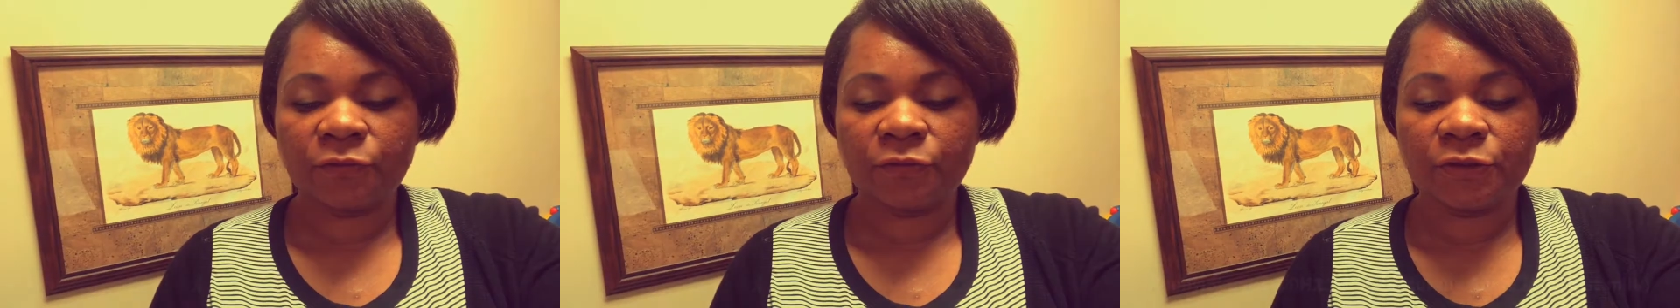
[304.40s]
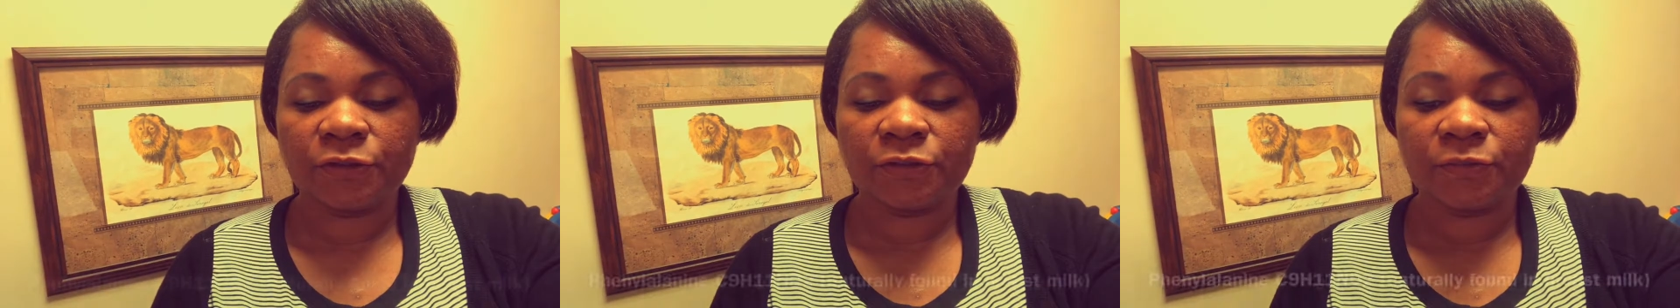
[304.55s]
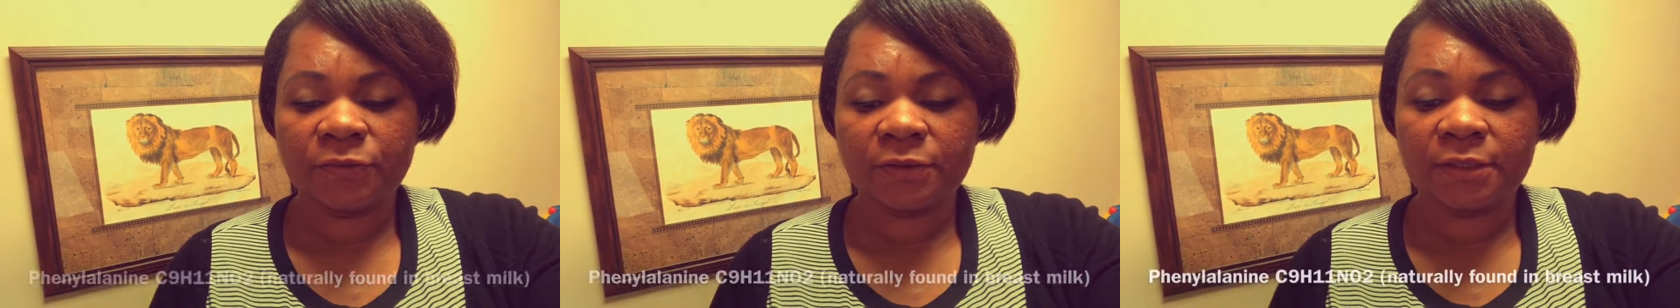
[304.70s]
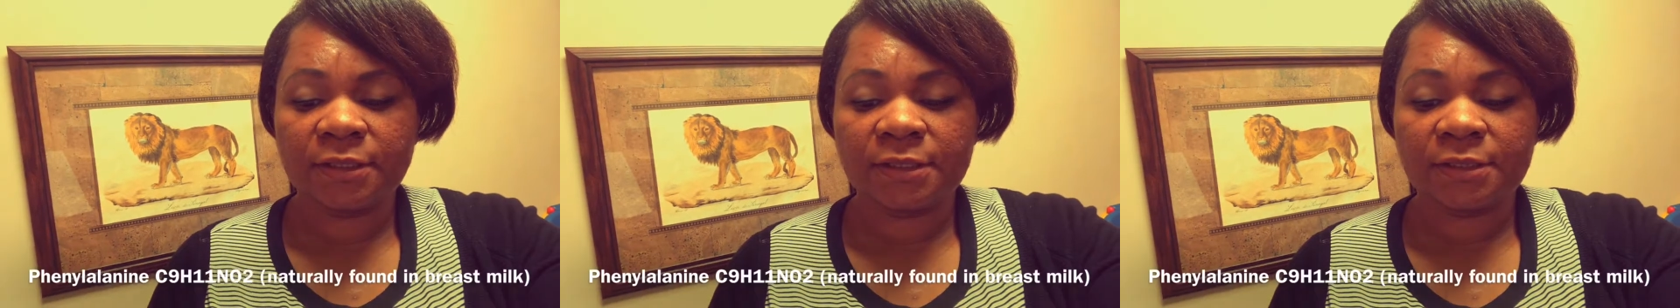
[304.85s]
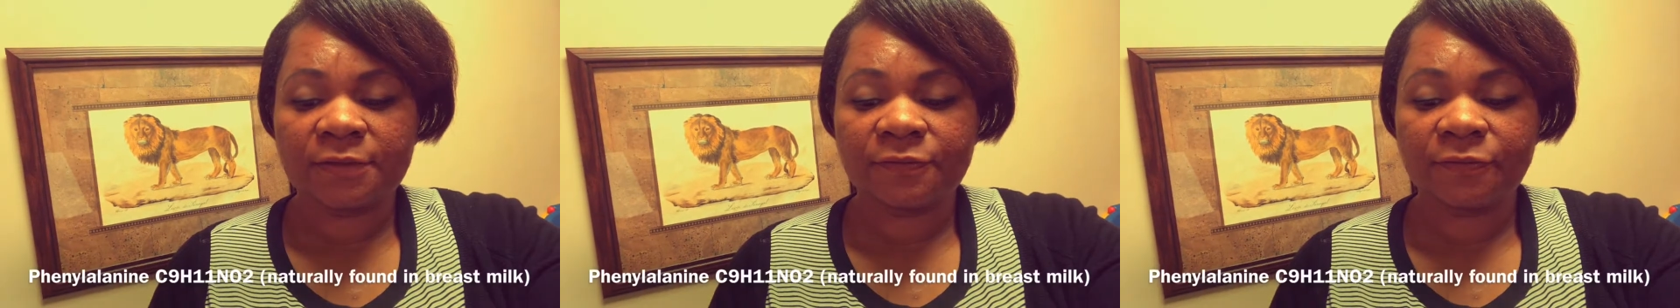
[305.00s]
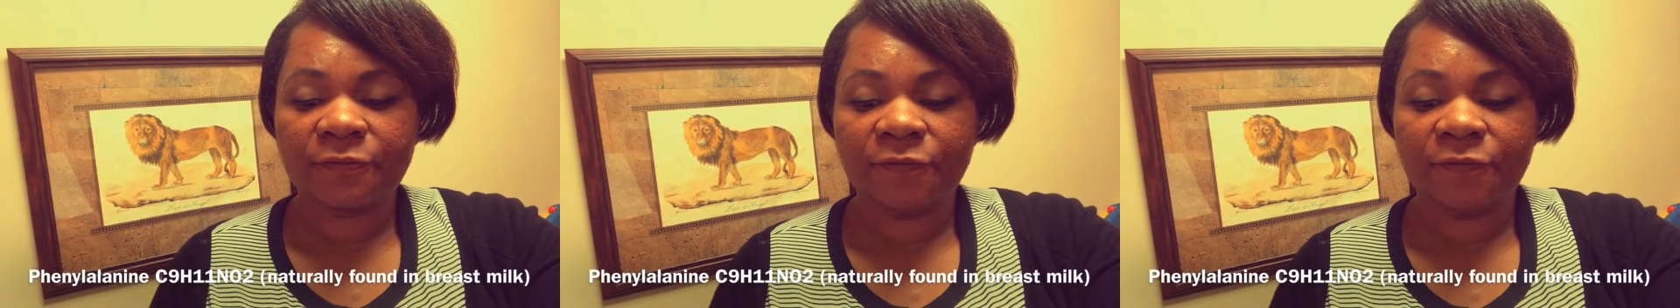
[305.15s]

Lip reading: The first one is